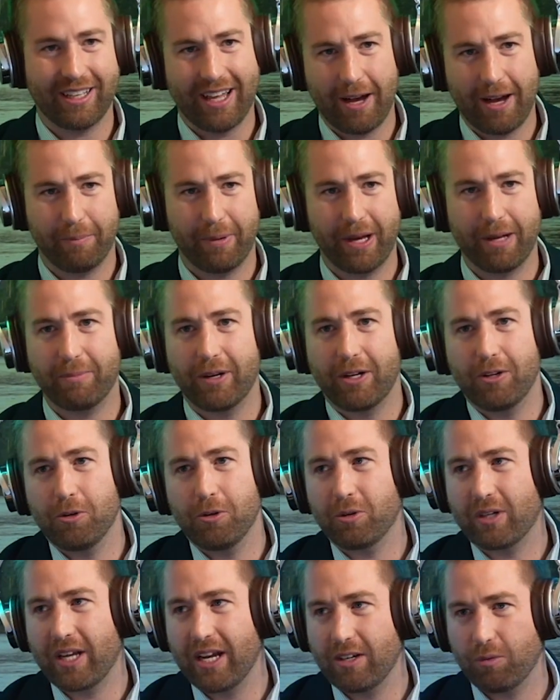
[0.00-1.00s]
Yeah, but
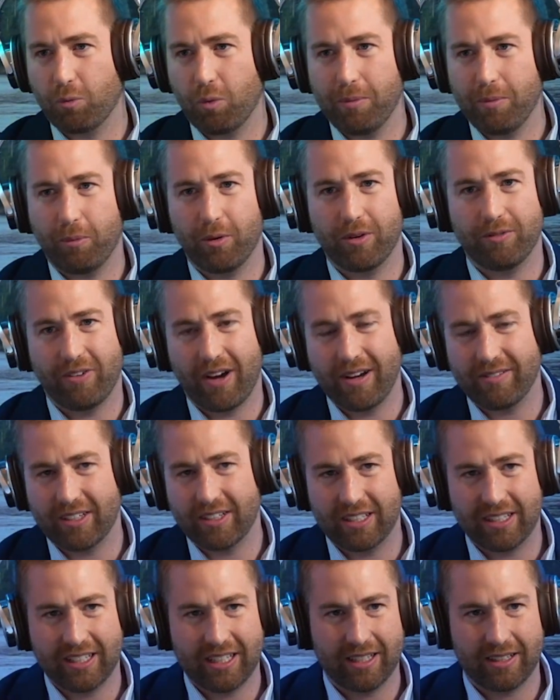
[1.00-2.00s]
who cares? 1.5, I
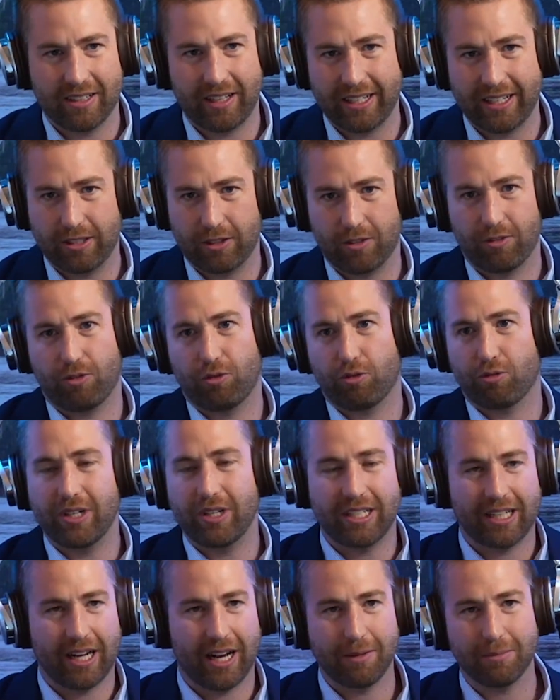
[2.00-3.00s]
can get like
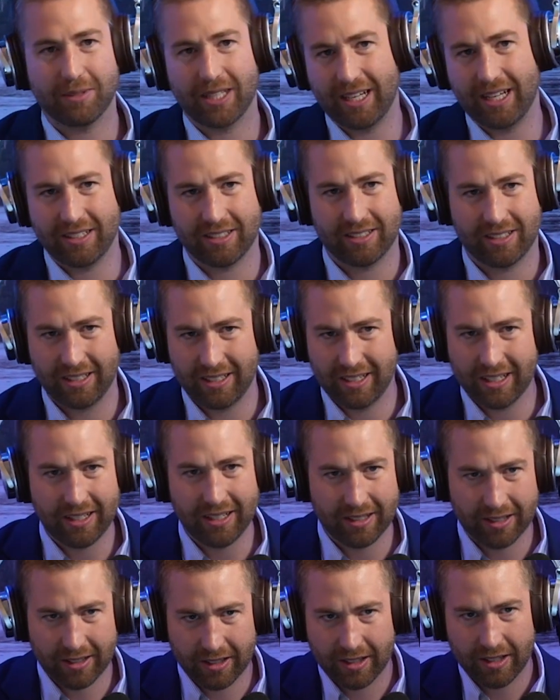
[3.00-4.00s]
3 times that in a
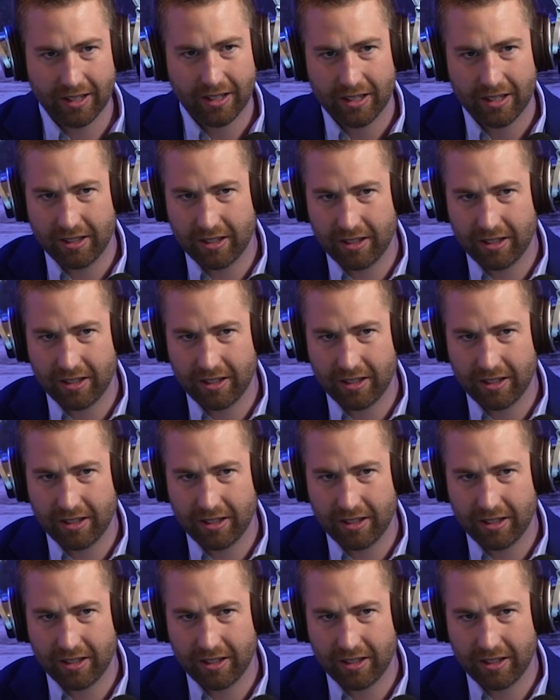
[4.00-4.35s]
CD, and